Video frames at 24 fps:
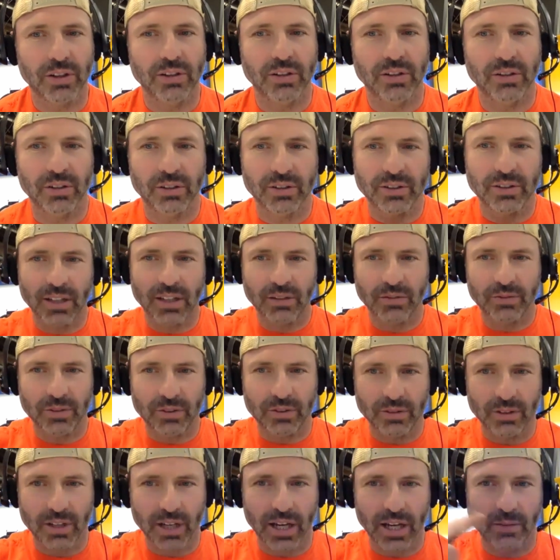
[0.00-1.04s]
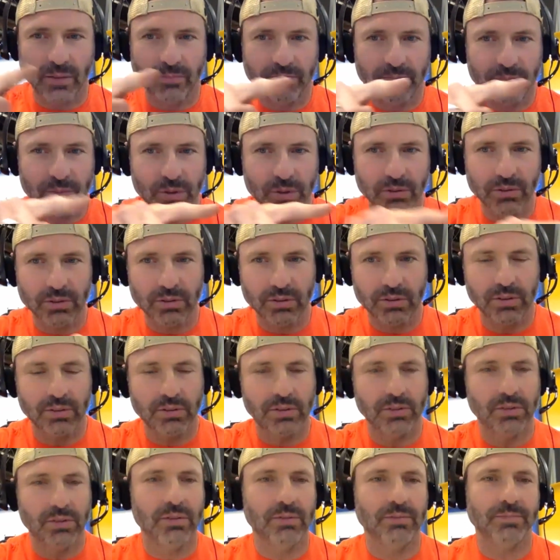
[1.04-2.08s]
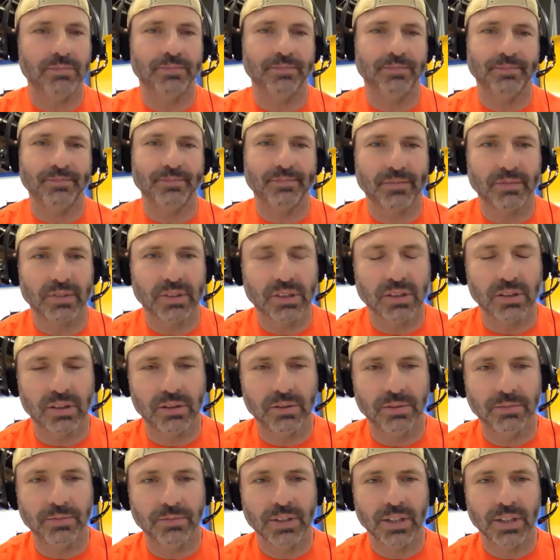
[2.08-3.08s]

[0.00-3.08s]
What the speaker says: You know, the telephone game. So